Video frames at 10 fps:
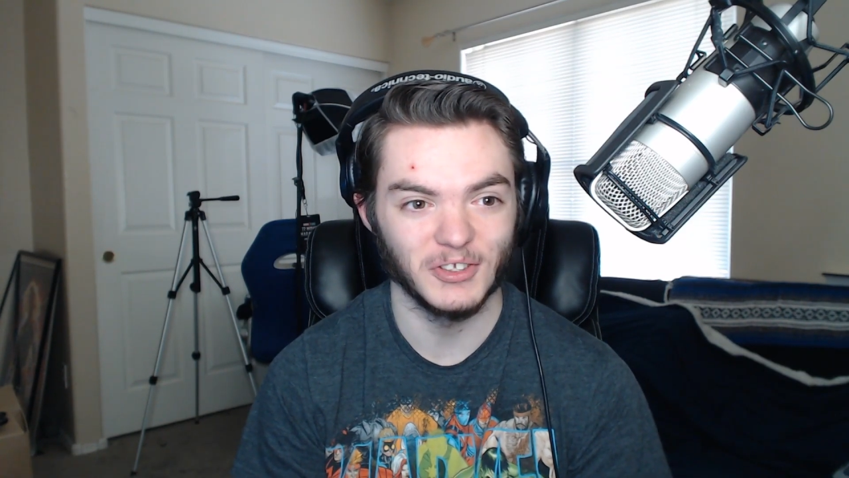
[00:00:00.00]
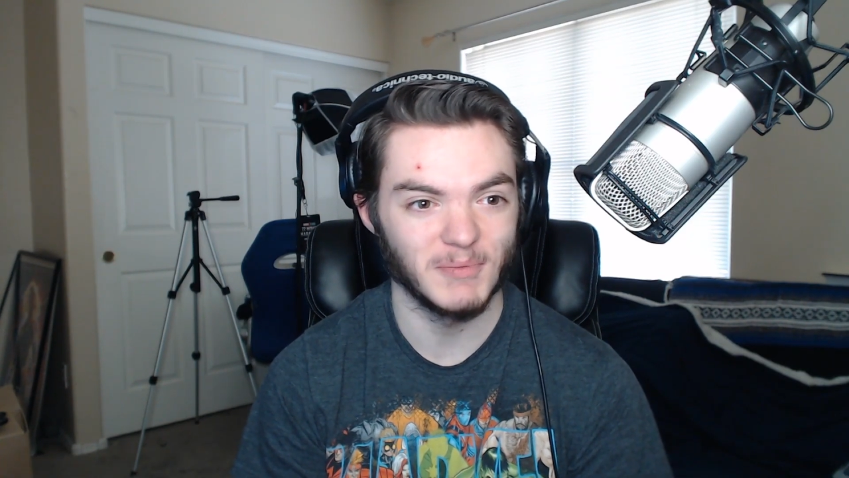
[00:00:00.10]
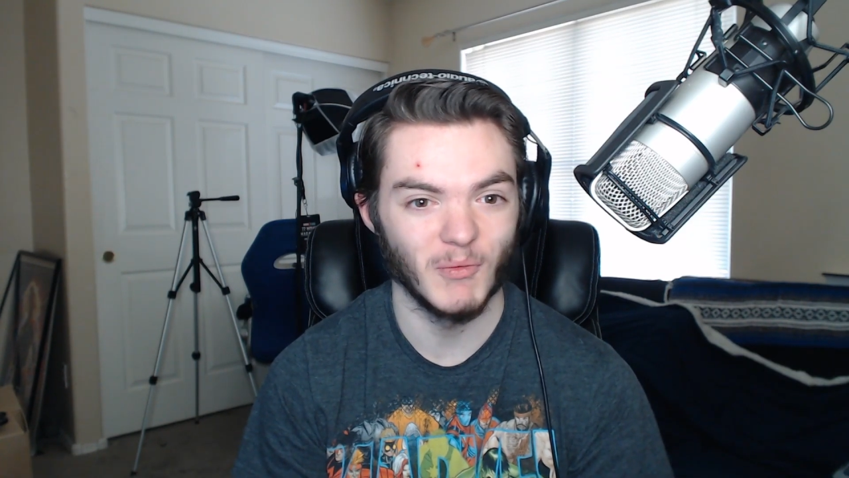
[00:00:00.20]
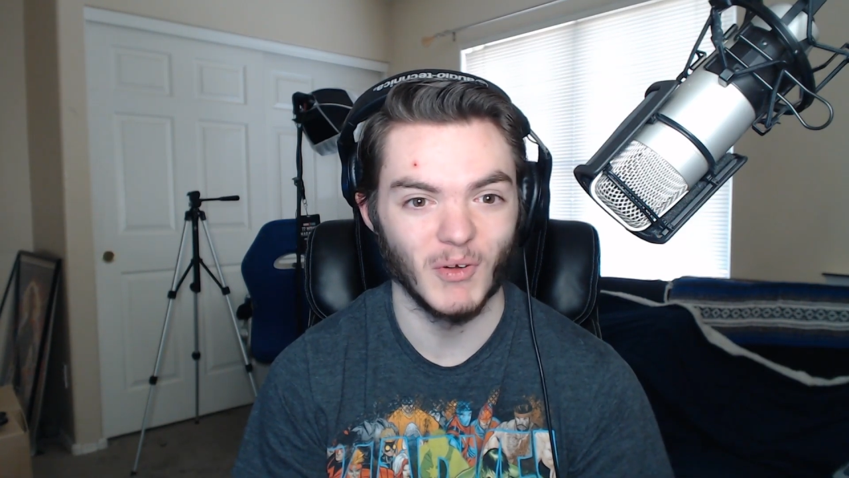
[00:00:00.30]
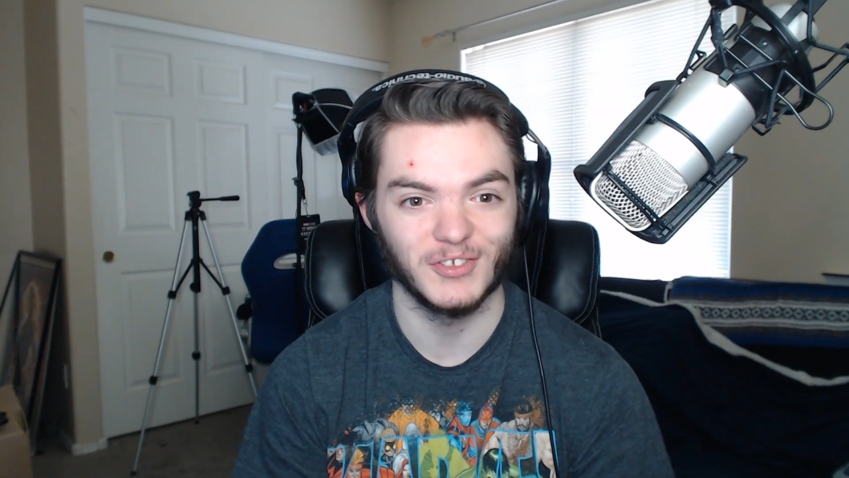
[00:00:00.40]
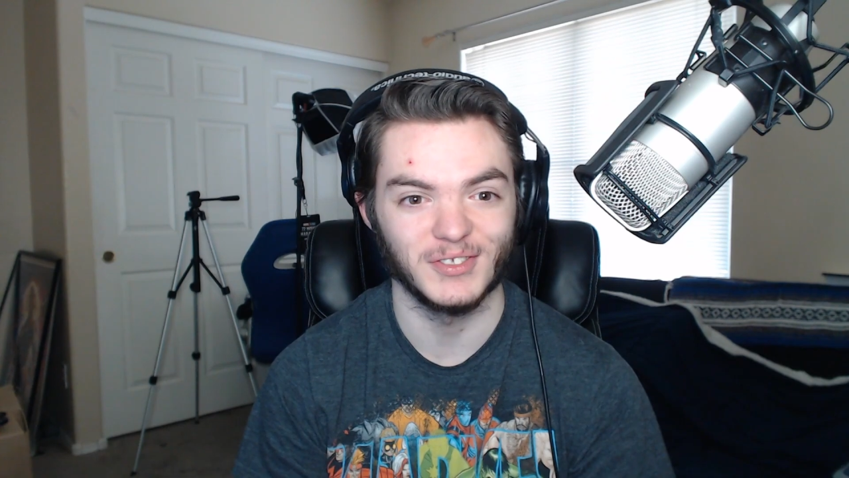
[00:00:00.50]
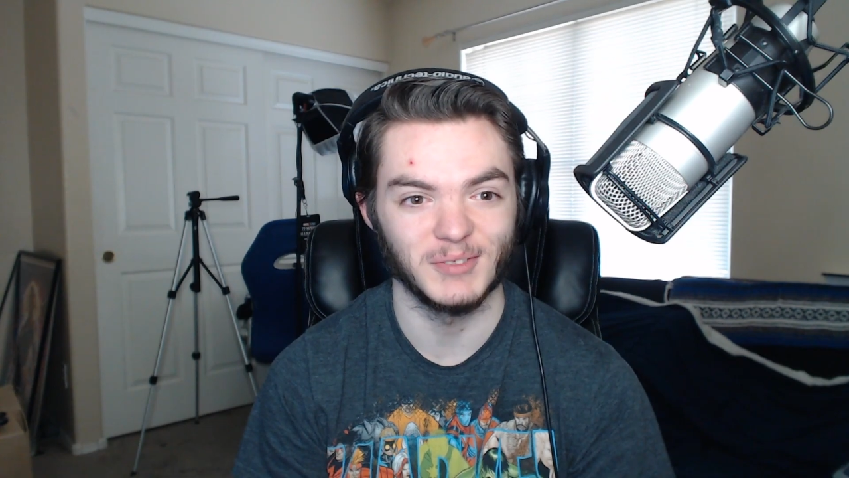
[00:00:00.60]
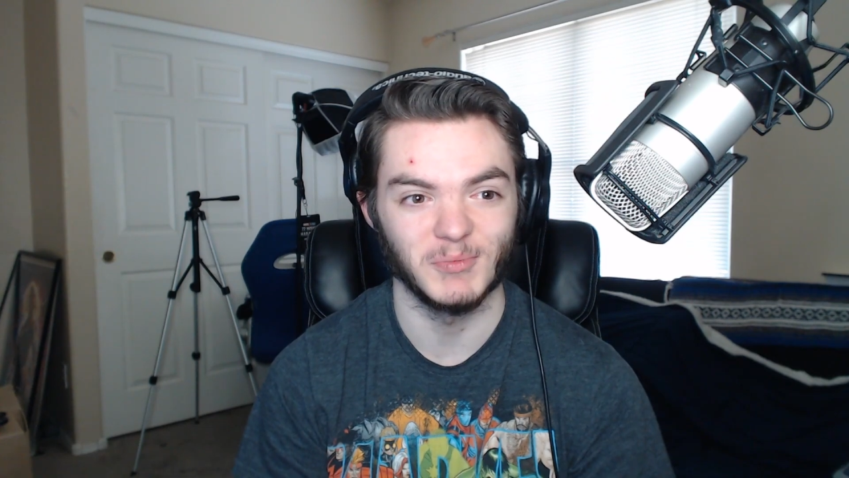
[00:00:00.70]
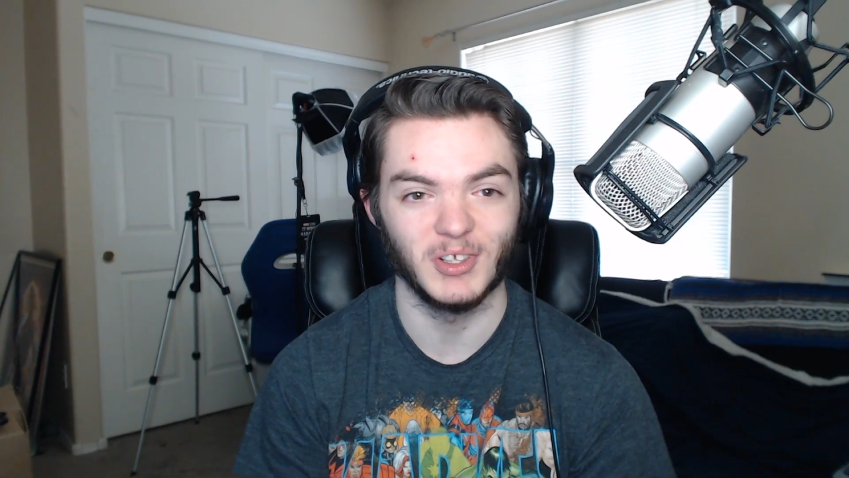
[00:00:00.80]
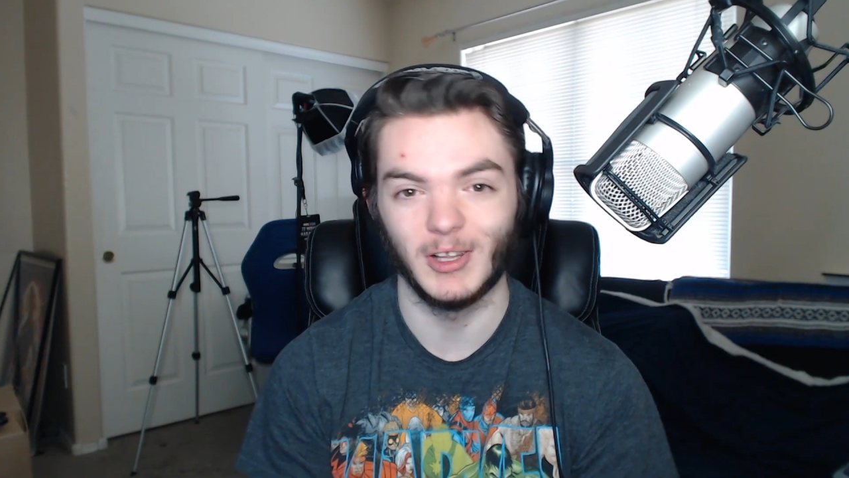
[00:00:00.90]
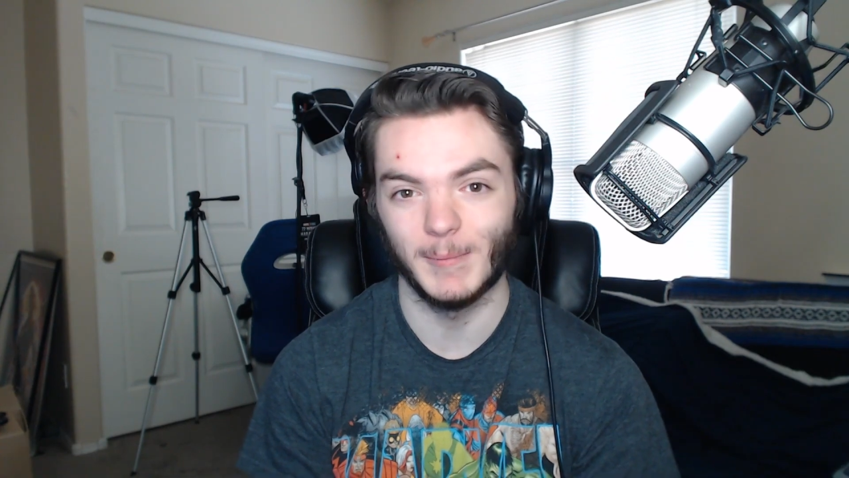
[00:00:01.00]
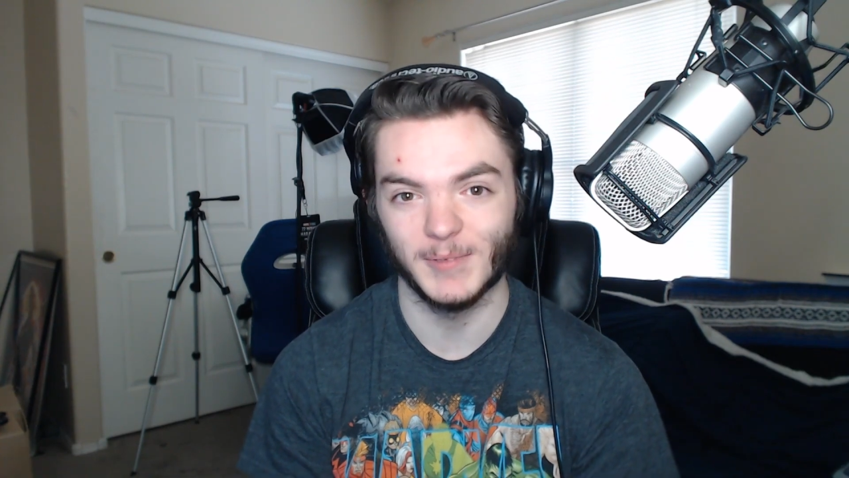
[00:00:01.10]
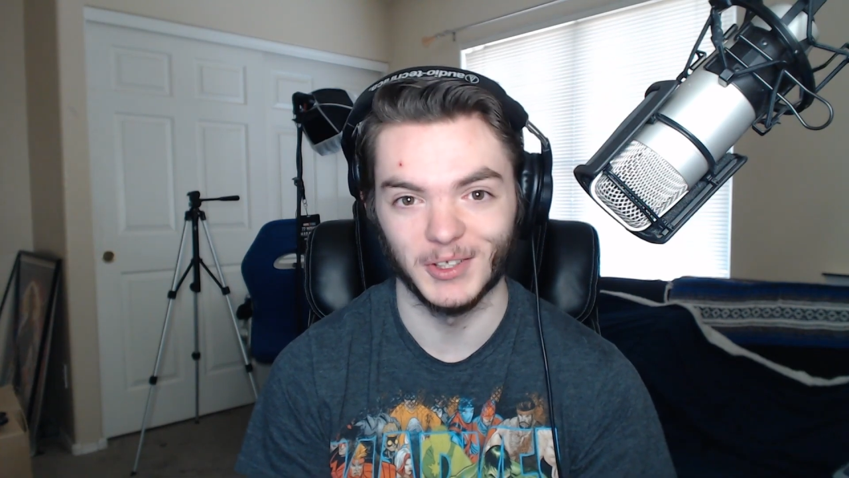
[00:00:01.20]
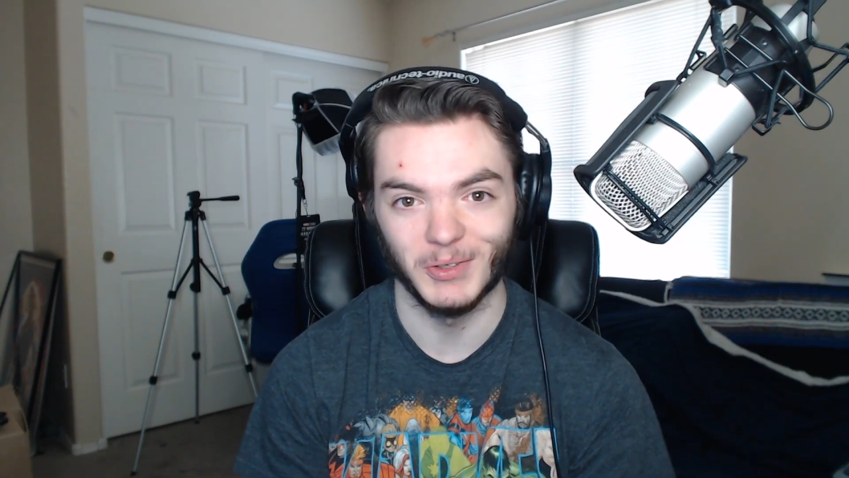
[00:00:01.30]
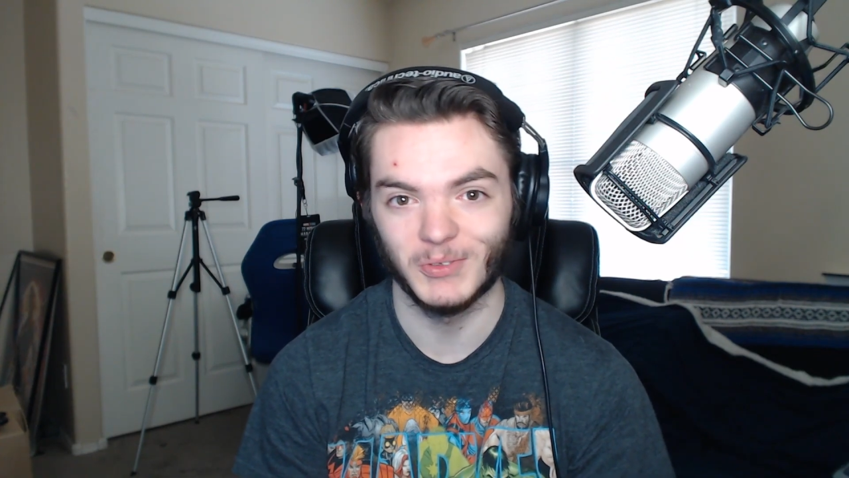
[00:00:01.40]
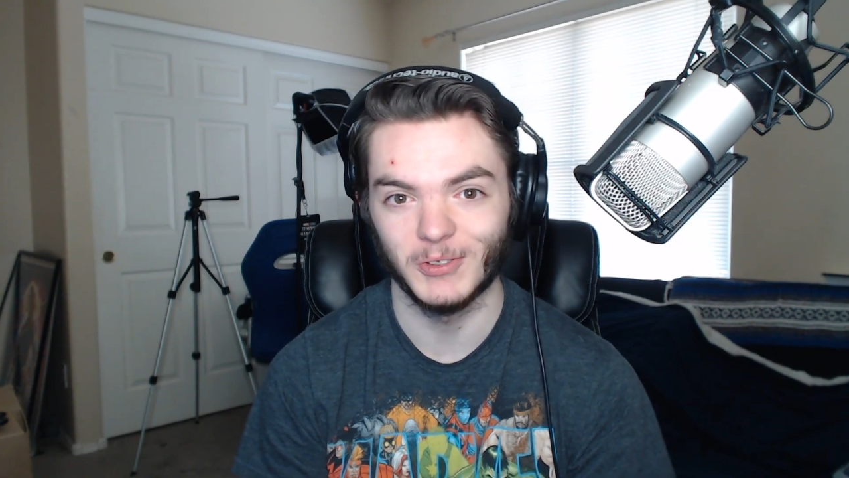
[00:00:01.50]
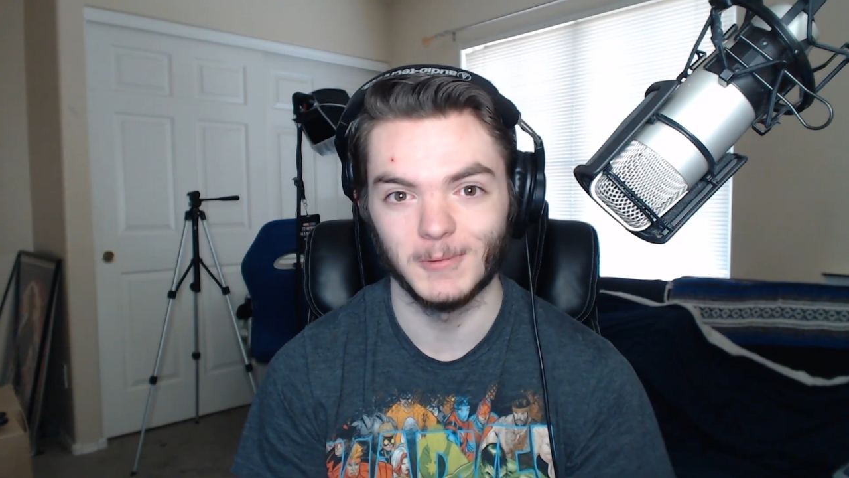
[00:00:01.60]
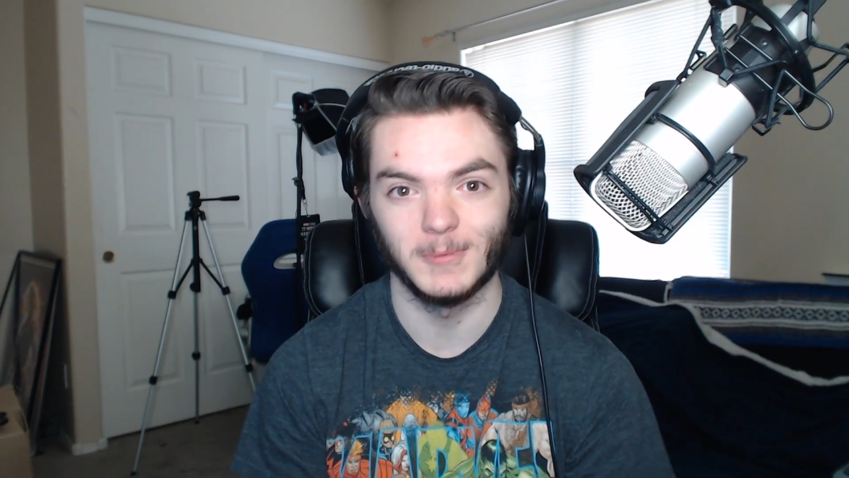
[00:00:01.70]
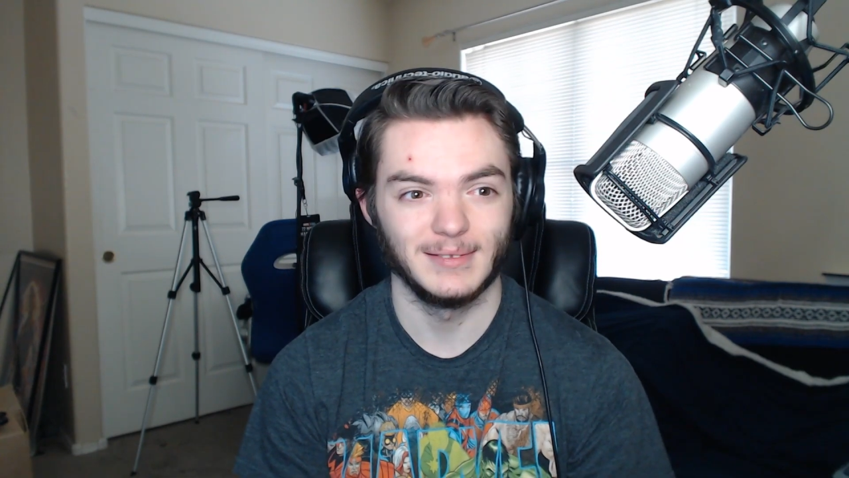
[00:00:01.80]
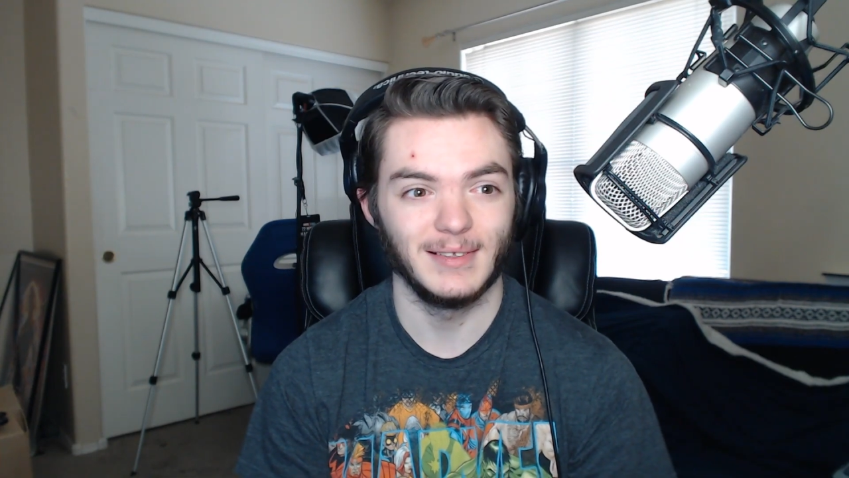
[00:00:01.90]
just been watching some clips on
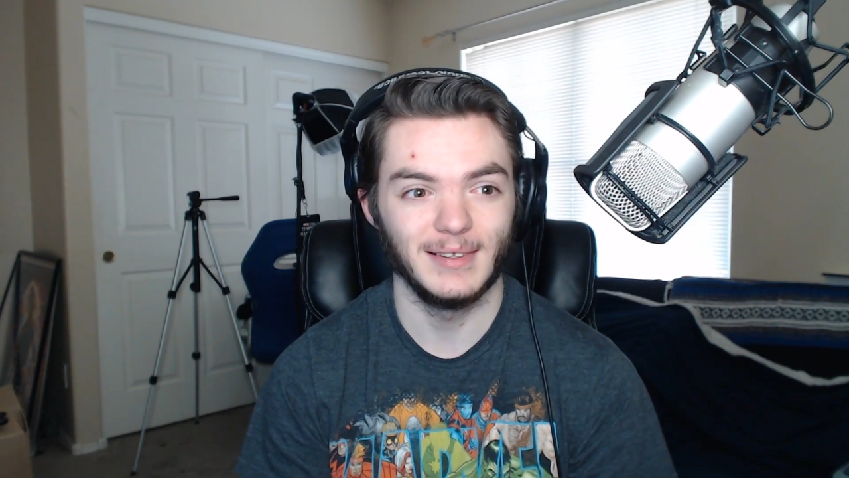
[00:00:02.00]
YouTube.